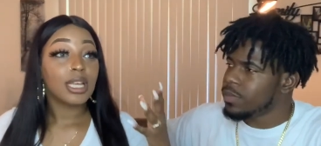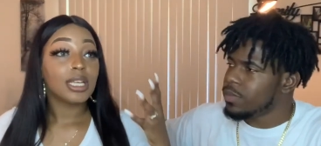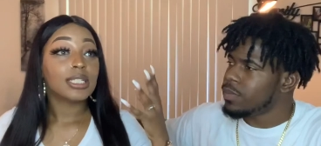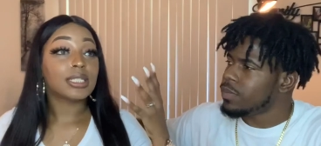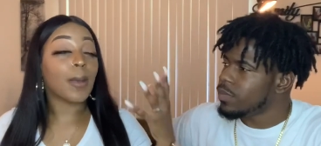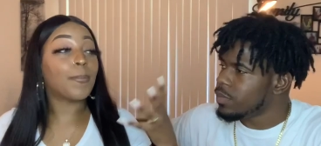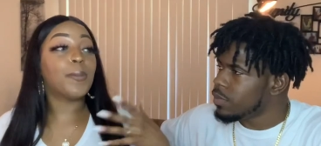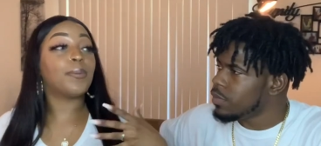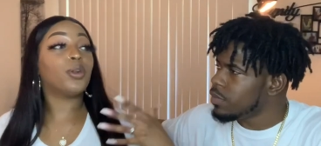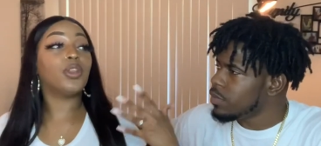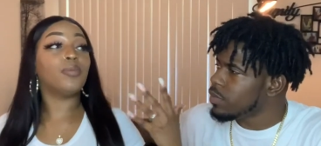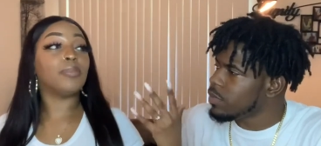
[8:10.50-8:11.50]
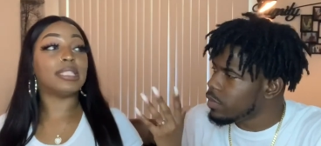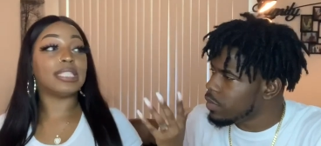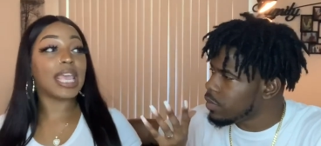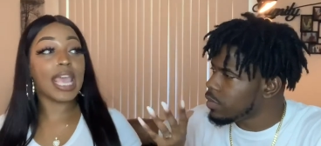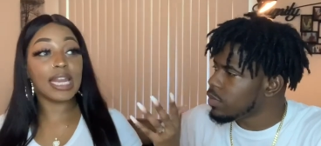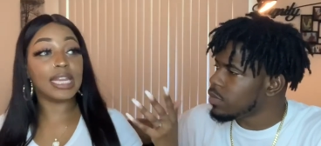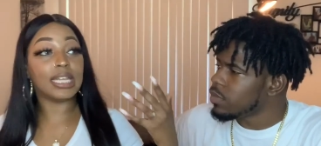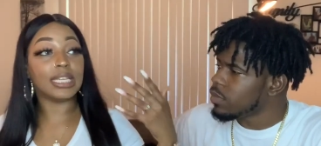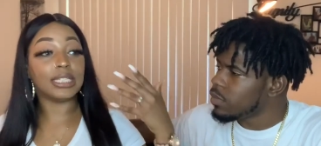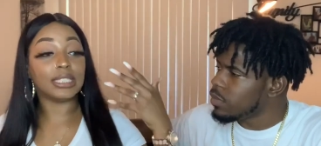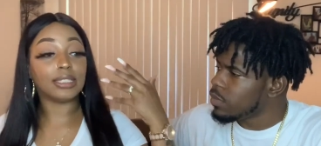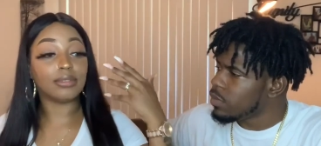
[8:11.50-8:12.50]
Speaker 1: some people don't even be
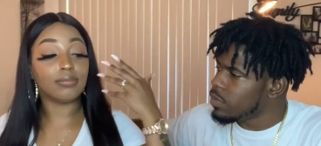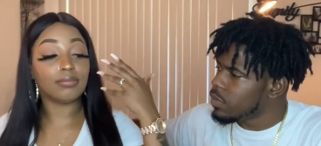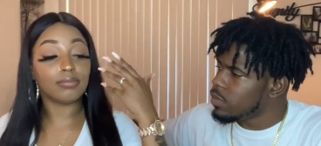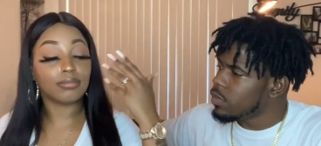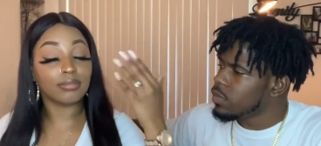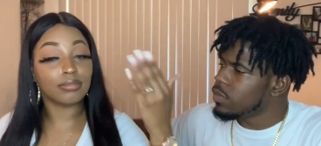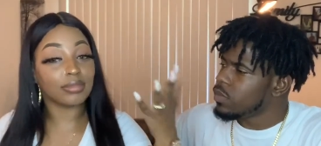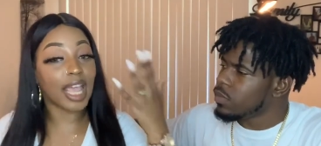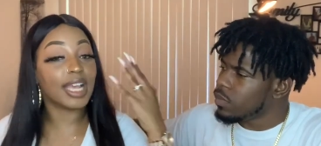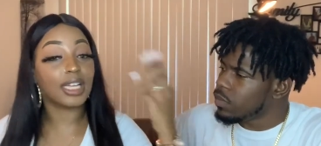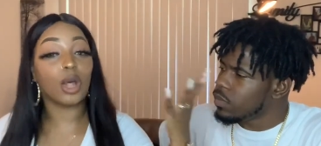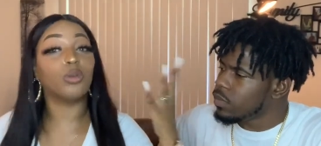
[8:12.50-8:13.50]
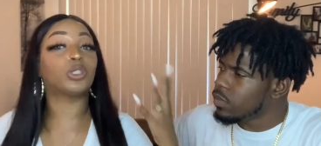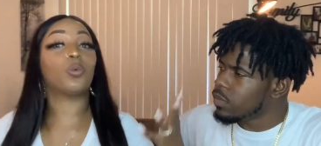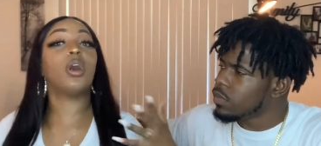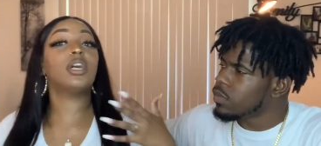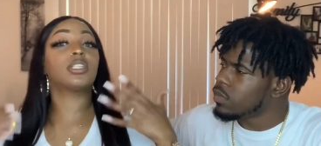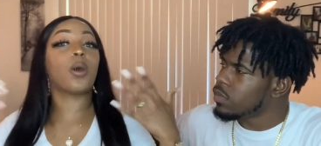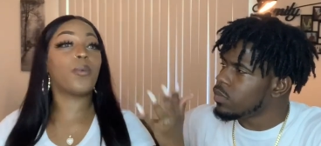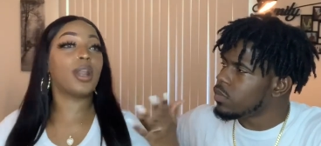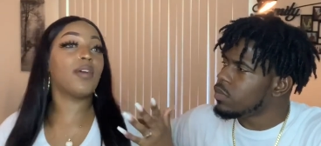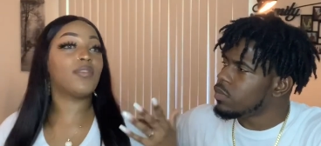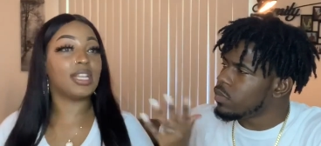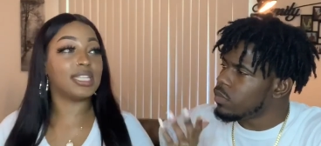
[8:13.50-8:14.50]
telling they close ones or
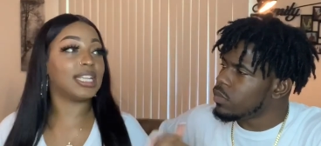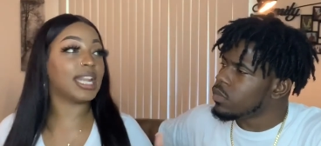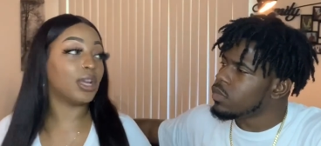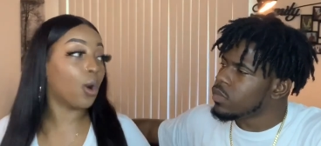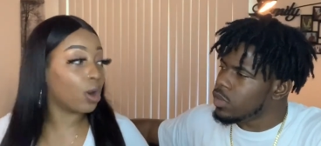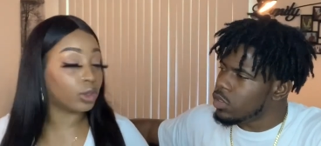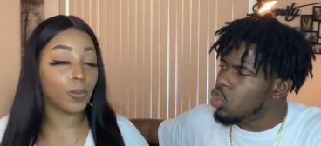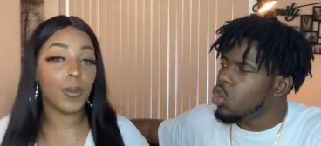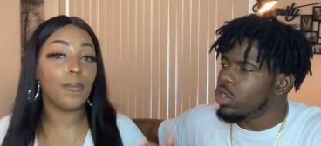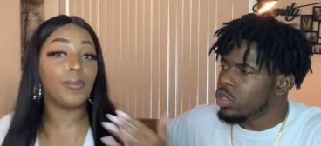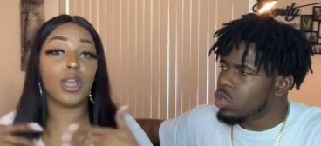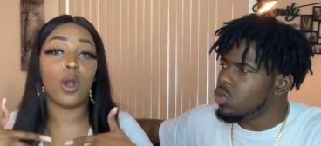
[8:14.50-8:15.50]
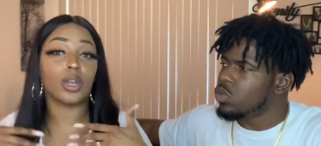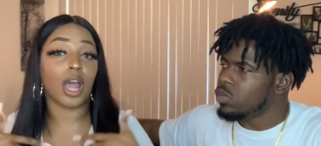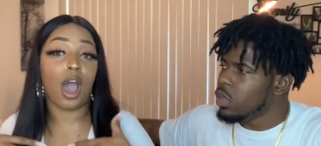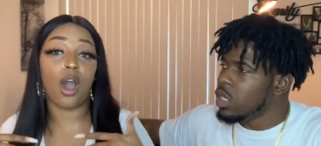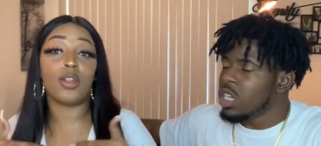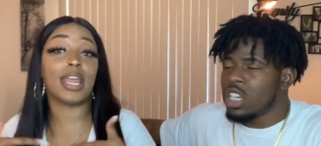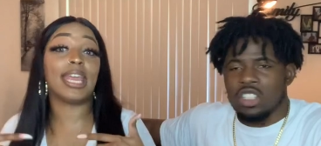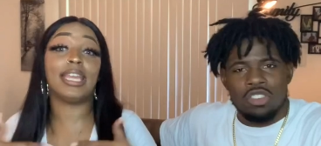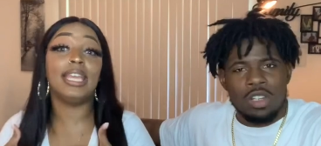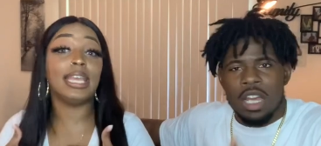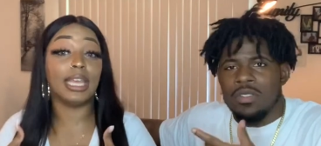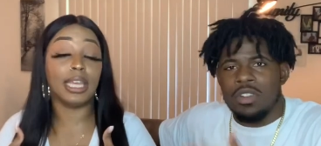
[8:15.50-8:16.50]
whatever it is that they going through. Going people be through. holding all that.
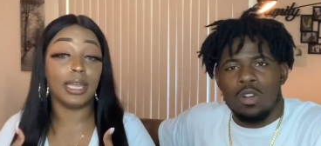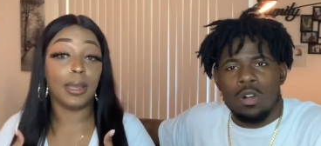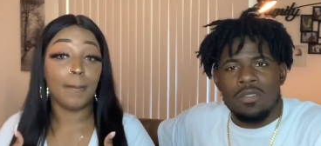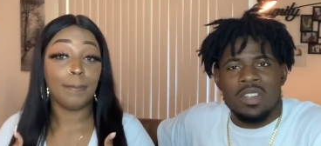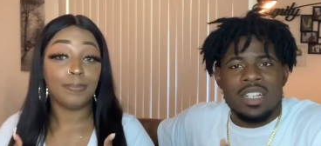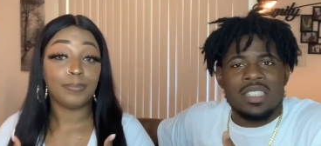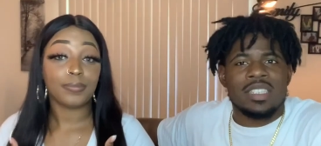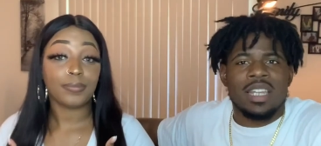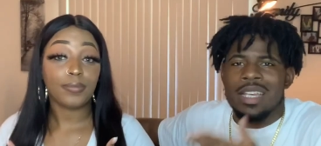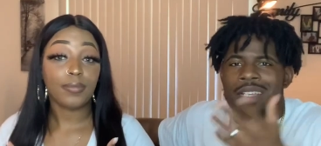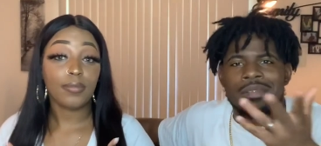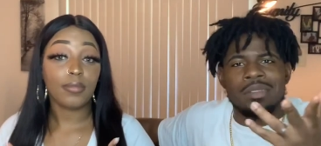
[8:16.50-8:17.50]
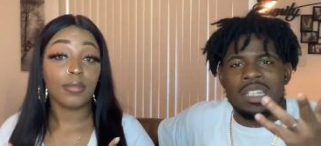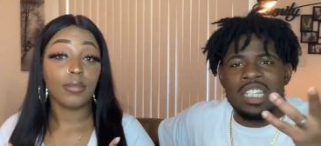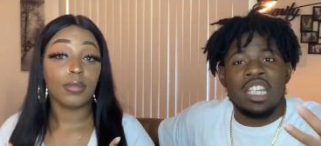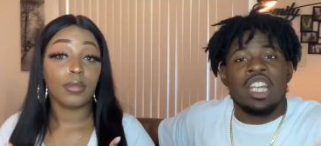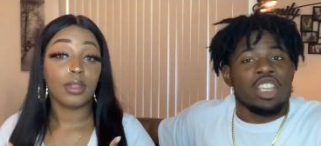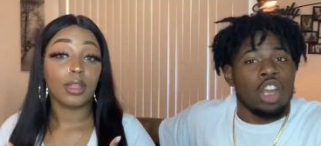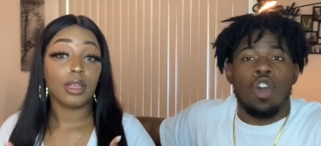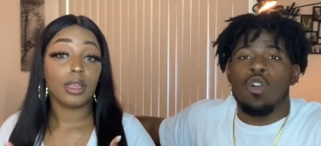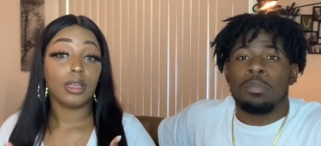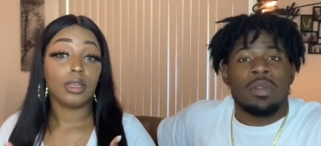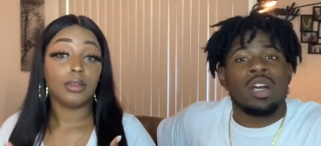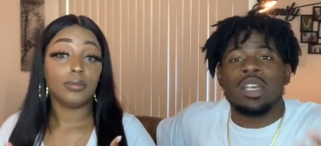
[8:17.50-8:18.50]
You in. never
Speaker 2: know if he a snake. He, your
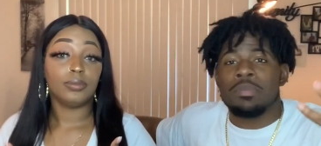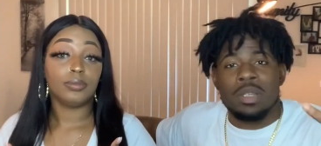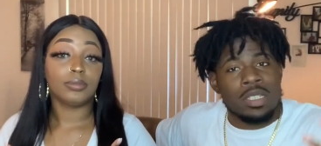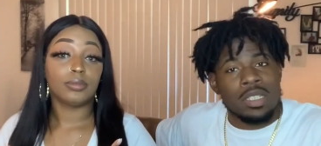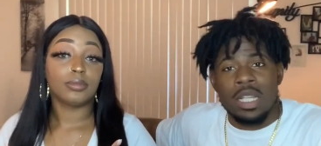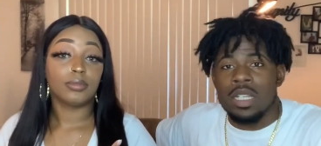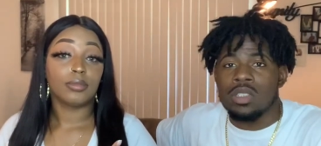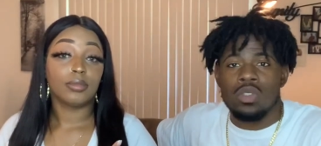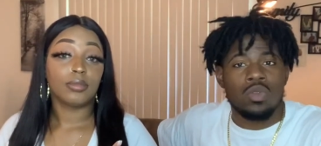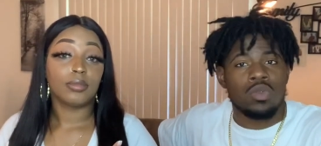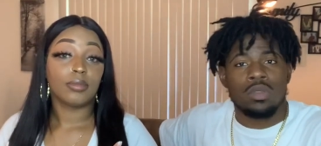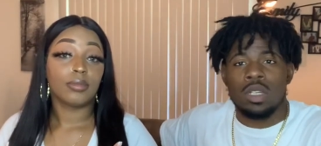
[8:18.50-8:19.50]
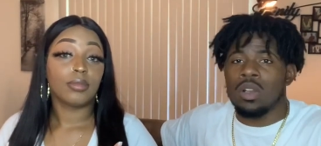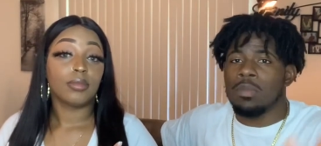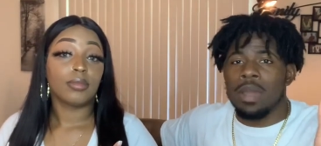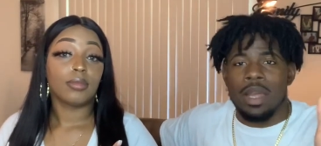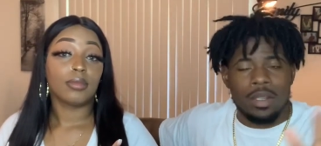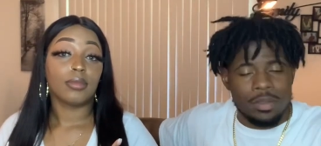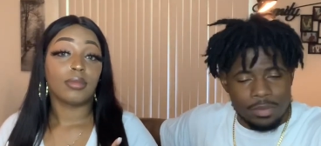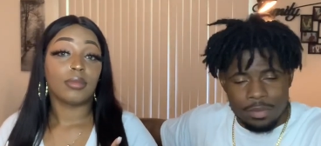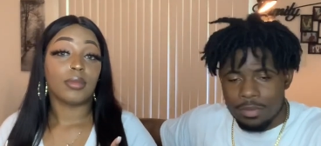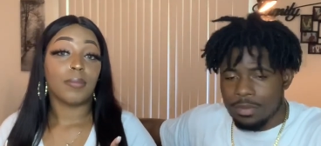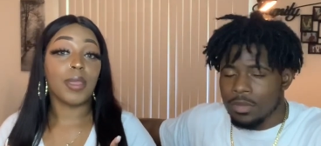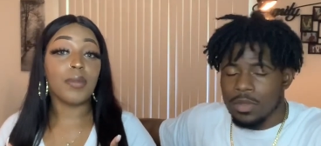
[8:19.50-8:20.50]
own blood can be a snake too. It don't matter.
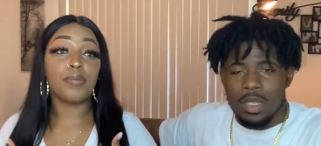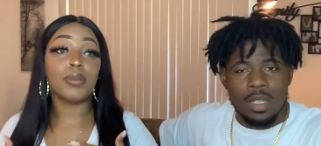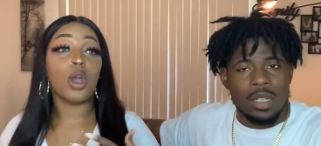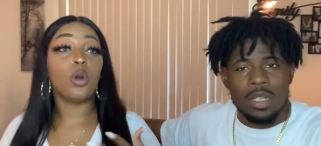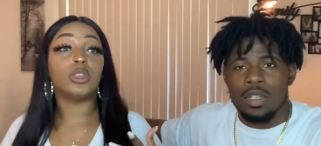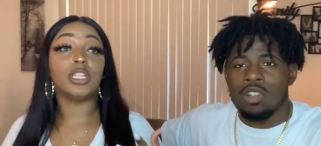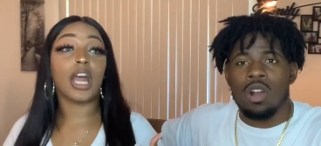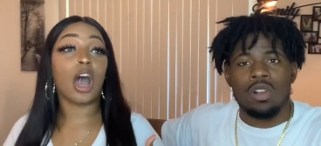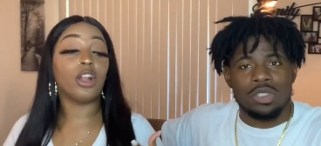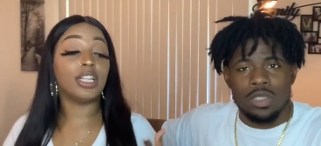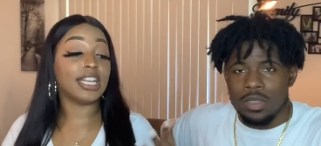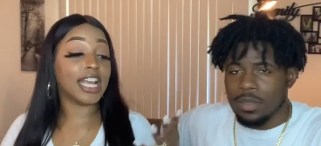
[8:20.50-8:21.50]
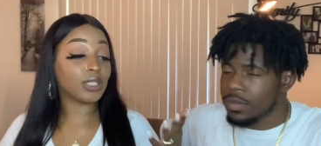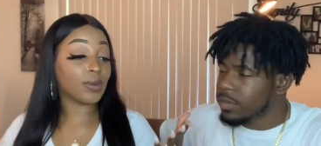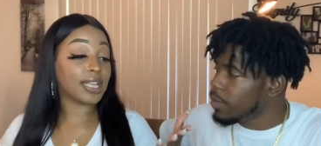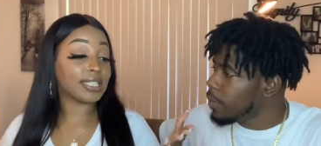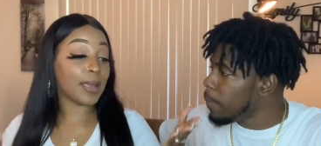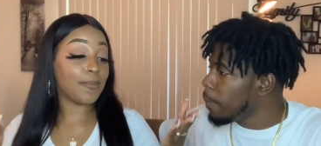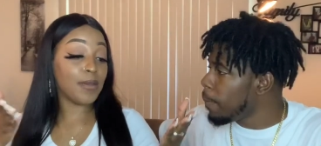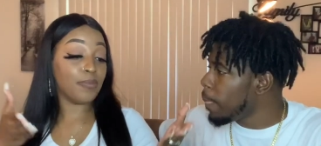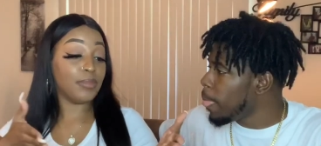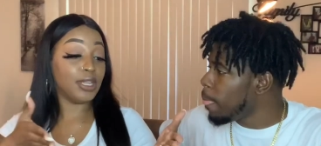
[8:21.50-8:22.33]
Speaker 1: People be holding it all and That's why I say people be